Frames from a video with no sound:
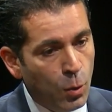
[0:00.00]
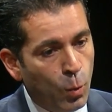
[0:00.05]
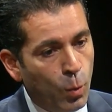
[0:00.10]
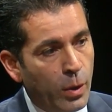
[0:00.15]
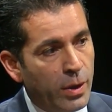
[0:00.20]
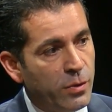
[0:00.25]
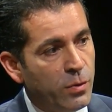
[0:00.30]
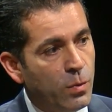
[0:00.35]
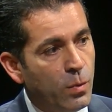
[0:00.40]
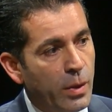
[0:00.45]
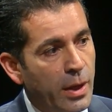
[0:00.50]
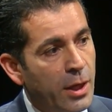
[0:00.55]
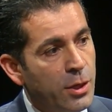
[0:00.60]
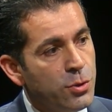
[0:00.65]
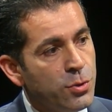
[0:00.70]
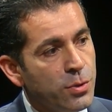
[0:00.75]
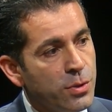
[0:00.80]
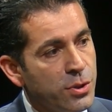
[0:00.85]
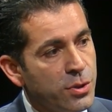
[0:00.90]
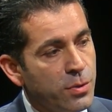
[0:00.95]
with
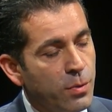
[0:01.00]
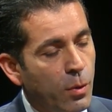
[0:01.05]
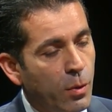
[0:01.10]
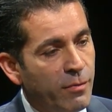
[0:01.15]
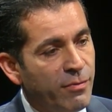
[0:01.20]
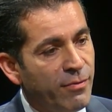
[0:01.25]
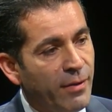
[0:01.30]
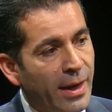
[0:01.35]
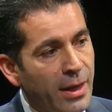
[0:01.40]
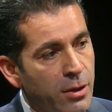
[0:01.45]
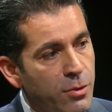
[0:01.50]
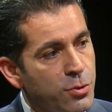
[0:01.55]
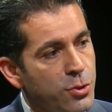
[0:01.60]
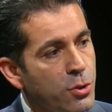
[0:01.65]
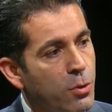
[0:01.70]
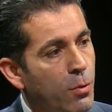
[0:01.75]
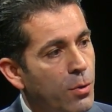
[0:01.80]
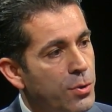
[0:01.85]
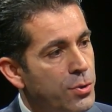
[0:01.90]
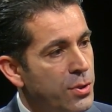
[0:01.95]
interest or FICO
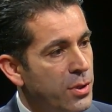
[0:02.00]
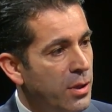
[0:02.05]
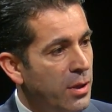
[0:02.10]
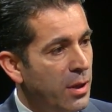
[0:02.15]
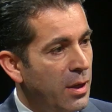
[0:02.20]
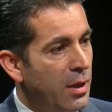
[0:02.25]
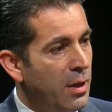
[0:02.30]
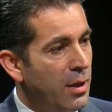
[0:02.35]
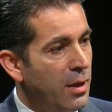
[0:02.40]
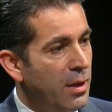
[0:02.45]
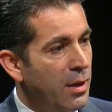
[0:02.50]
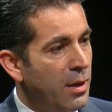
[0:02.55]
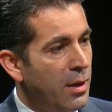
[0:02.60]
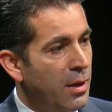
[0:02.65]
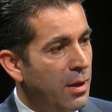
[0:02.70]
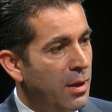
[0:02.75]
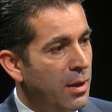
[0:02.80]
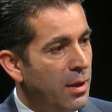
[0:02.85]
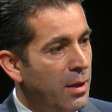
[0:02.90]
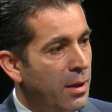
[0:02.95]
scores
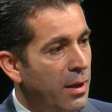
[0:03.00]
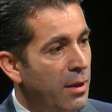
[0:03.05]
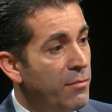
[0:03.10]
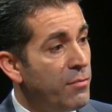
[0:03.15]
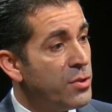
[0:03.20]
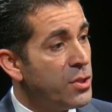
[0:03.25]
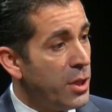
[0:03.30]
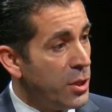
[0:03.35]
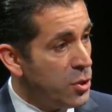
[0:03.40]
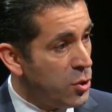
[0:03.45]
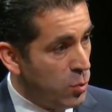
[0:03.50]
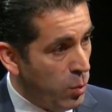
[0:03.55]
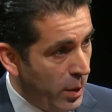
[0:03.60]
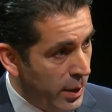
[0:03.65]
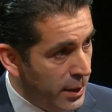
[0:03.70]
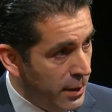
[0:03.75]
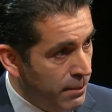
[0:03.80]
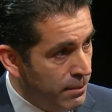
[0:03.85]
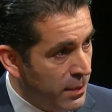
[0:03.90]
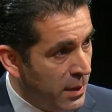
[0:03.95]
of
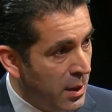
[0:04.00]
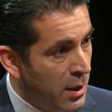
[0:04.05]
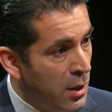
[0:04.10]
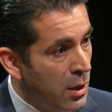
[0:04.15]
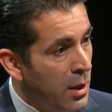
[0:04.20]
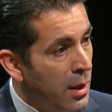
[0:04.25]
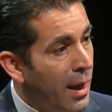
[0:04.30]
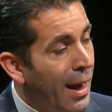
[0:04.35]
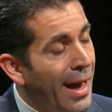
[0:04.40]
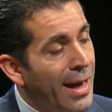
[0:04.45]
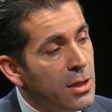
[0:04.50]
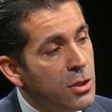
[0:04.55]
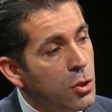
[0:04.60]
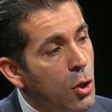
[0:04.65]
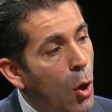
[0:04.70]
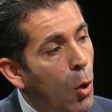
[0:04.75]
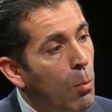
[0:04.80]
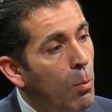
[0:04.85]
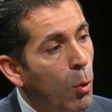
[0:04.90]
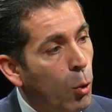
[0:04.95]
620 and
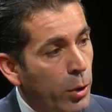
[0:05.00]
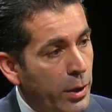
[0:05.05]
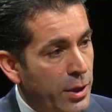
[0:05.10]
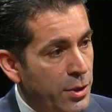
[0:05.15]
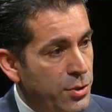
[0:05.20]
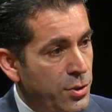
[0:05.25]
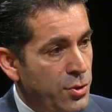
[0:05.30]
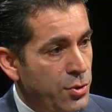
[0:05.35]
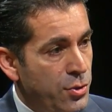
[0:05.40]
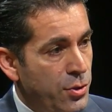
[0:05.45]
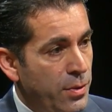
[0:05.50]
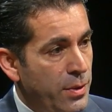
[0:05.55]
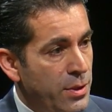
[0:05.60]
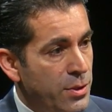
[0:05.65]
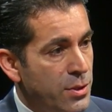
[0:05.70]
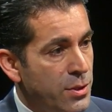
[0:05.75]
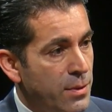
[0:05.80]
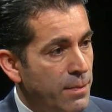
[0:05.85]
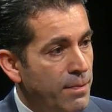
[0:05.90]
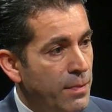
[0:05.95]
no mortgage
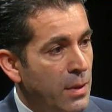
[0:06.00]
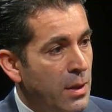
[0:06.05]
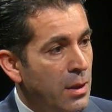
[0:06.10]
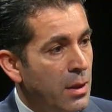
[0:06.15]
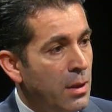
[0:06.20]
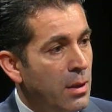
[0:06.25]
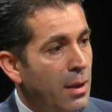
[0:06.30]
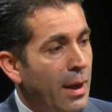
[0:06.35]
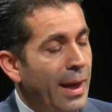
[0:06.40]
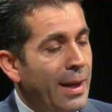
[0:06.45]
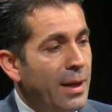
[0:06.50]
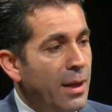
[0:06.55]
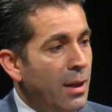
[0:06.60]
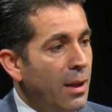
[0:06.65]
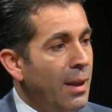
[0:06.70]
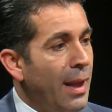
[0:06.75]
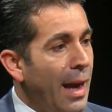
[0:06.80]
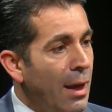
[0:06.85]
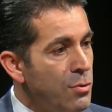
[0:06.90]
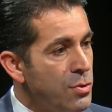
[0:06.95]
insurance. And it
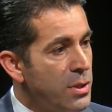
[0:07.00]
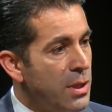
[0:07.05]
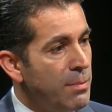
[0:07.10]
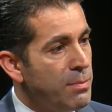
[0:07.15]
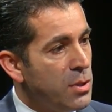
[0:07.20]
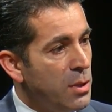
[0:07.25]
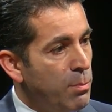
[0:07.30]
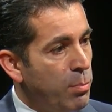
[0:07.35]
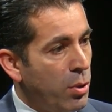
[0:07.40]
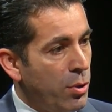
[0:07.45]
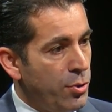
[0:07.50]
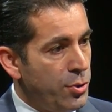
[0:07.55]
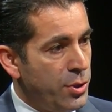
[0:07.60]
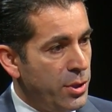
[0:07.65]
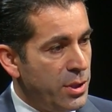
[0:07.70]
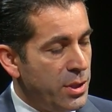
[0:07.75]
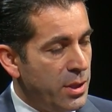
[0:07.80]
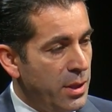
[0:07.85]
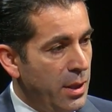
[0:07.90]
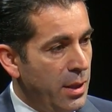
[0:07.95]
allows them to
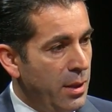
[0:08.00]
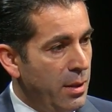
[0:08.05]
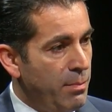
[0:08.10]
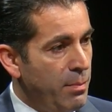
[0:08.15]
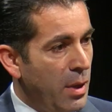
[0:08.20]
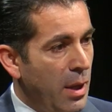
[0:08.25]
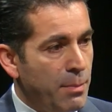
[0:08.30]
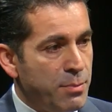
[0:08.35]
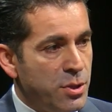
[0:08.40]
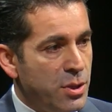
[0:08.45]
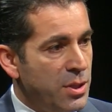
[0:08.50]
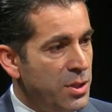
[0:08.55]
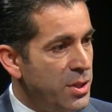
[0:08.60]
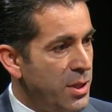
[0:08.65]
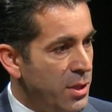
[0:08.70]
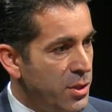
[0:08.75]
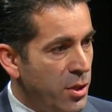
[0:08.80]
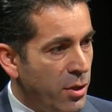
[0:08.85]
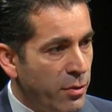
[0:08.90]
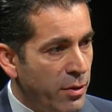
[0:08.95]
purchase up to
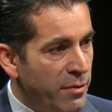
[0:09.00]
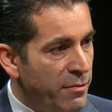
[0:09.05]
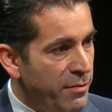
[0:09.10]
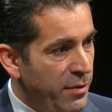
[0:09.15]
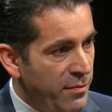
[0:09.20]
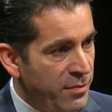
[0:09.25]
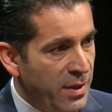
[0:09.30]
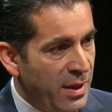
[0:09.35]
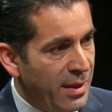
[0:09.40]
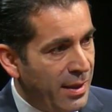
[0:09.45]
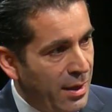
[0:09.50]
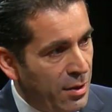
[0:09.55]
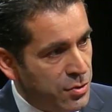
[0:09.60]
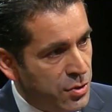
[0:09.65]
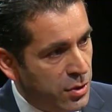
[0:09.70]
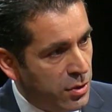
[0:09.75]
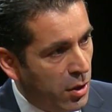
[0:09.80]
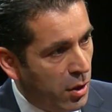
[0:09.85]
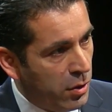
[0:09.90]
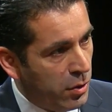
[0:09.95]

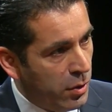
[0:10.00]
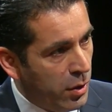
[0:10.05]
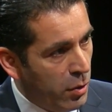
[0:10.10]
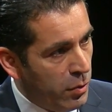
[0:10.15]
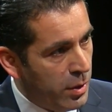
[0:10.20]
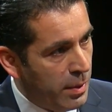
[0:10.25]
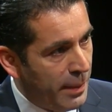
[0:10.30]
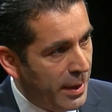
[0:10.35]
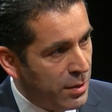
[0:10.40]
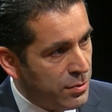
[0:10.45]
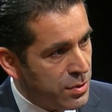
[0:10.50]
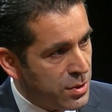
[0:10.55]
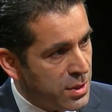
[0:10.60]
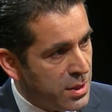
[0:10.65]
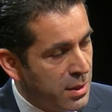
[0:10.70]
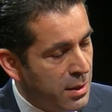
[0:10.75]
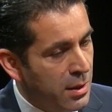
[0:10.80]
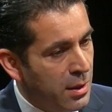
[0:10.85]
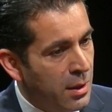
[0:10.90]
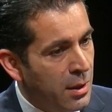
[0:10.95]
$650,000 loan
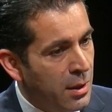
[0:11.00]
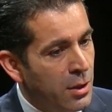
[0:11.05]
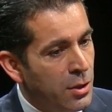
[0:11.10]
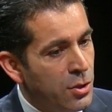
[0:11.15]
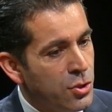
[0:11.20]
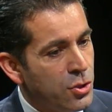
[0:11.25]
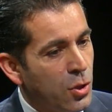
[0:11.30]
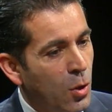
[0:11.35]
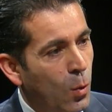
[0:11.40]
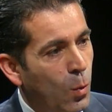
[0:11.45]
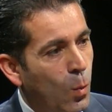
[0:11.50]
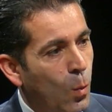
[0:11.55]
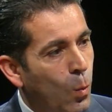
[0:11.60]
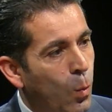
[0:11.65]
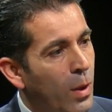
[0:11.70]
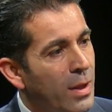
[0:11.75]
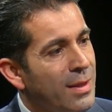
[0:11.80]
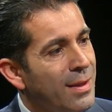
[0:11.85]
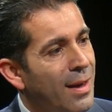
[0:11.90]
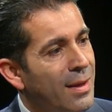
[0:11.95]
amounts. So
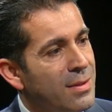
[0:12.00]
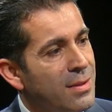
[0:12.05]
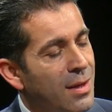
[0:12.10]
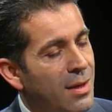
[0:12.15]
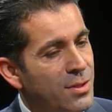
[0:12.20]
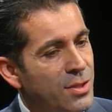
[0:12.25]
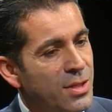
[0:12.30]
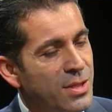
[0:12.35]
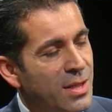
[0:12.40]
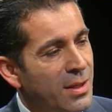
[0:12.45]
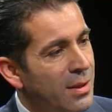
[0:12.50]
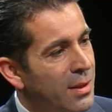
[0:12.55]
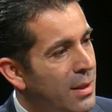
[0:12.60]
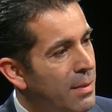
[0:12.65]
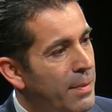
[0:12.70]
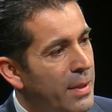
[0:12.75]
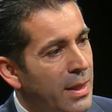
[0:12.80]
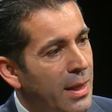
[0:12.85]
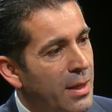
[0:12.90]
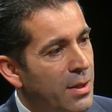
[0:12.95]
what that does is
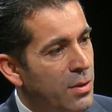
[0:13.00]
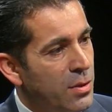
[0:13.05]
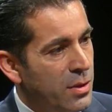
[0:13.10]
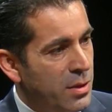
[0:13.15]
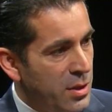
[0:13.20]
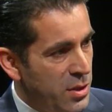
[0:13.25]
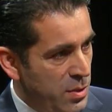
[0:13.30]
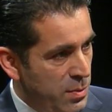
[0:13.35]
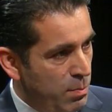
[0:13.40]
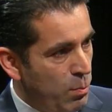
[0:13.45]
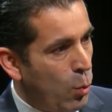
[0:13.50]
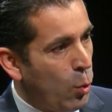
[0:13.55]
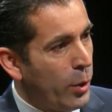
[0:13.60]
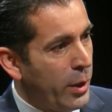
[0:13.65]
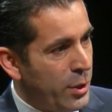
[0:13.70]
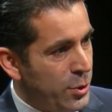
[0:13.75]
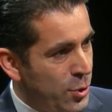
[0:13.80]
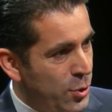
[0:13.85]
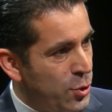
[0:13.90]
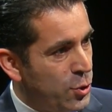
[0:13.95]
eliminate this
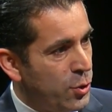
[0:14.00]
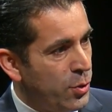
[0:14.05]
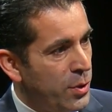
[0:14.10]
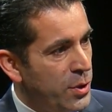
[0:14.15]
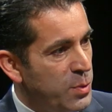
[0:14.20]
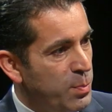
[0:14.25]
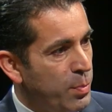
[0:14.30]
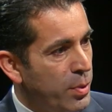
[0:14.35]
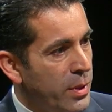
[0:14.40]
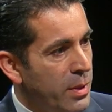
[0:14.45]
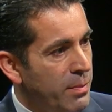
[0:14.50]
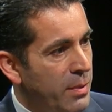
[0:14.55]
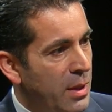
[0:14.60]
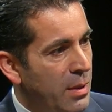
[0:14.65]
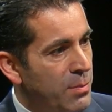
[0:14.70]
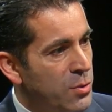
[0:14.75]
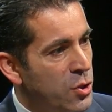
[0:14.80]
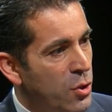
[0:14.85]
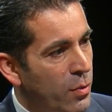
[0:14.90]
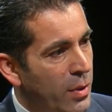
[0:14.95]
mortgage insurance
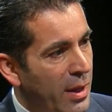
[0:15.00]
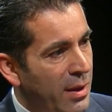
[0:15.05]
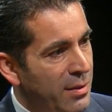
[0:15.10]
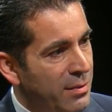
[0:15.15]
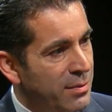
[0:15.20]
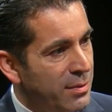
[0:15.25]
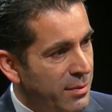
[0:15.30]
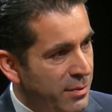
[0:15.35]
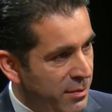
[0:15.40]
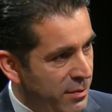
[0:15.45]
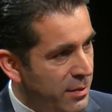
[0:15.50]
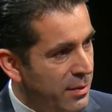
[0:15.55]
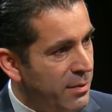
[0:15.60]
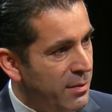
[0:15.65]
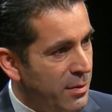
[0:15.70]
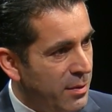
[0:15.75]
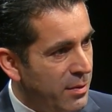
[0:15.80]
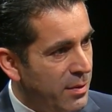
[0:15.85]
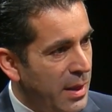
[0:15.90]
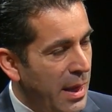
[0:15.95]
premium so
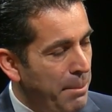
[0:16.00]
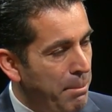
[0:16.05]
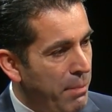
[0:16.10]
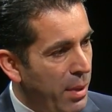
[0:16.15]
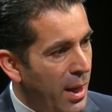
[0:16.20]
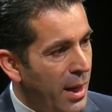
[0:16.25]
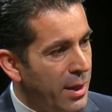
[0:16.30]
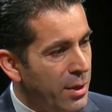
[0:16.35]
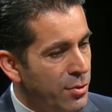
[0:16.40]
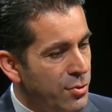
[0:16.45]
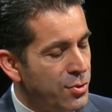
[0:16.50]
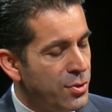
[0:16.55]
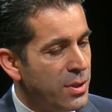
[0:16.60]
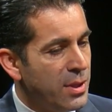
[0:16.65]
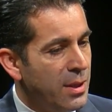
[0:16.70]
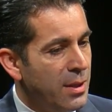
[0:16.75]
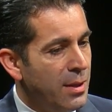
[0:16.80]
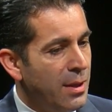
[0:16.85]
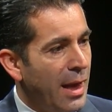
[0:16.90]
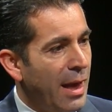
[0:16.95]
that
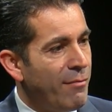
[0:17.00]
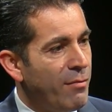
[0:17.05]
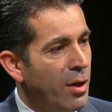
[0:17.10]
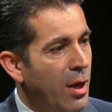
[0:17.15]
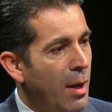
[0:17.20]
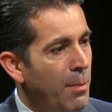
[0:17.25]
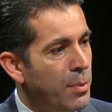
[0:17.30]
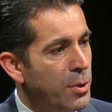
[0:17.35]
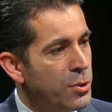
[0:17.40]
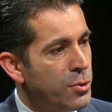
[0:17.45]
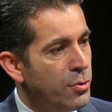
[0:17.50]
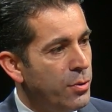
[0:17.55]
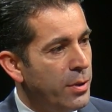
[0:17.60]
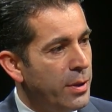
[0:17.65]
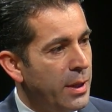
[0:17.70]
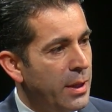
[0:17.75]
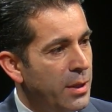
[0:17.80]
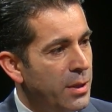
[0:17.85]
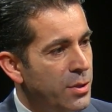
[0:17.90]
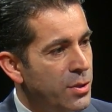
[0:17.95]
buyers have an
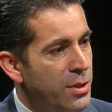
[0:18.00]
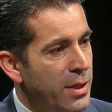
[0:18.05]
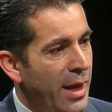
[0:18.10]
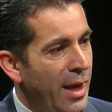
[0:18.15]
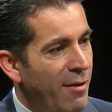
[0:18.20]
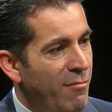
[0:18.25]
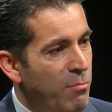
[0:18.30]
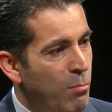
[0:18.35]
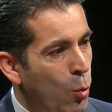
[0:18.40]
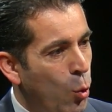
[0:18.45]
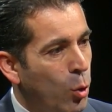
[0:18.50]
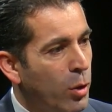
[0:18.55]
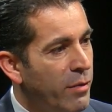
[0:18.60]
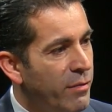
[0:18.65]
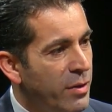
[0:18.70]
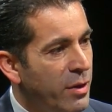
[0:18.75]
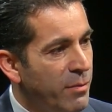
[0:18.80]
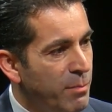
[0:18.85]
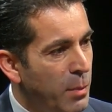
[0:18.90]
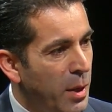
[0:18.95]
opportunity to have more
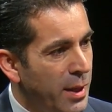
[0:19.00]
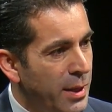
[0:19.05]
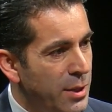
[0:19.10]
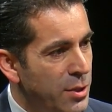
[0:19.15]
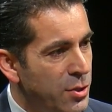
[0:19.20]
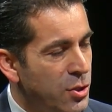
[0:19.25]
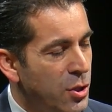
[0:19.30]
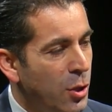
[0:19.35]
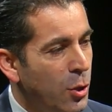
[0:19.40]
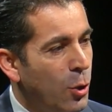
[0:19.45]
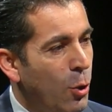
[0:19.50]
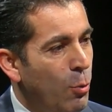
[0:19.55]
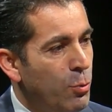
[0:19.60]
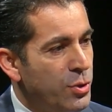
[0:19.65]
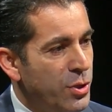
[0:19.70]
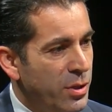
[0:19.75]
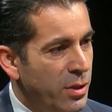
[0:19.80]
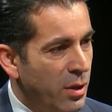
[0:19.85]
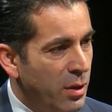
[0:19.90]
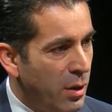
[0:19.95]
of their monies go
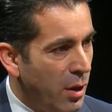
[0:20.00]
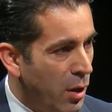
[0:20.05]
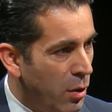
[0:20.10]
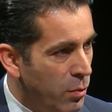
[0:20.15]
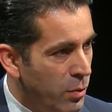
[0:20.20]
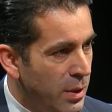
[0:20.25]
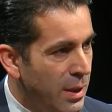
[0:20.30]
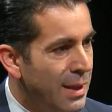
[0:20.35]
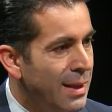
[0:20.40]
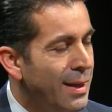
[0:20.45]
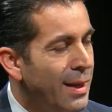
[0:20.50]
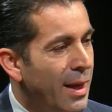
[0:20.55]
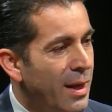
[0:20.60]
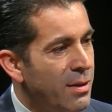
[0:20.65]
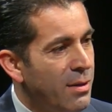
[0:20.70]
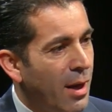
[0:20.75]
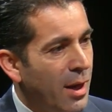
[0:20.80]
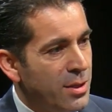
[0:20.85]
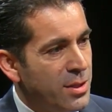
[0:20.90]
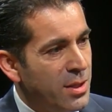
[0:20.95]
to the loan
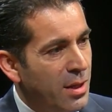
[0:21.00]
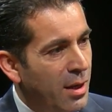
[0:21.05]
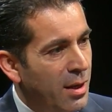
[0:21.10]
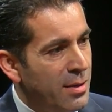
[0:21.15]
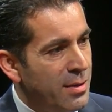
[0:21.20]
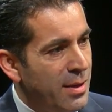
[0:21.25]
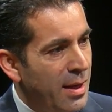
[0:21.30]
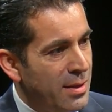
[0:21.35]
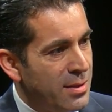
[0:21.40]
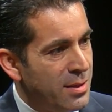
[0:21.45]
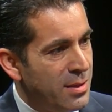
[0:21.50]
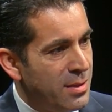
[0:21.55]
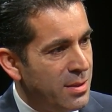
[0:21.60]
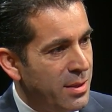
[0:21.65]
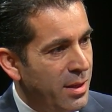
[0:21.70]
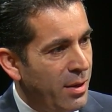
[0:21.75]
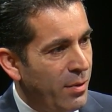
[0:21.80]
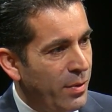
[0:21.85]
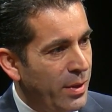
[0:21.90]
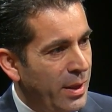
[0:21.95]
and not to
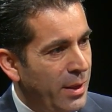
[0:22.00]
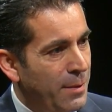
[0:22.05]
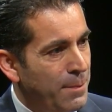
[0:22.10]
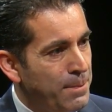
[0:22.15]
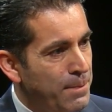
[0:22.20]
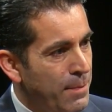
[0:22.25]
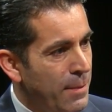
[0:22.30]
unnecessary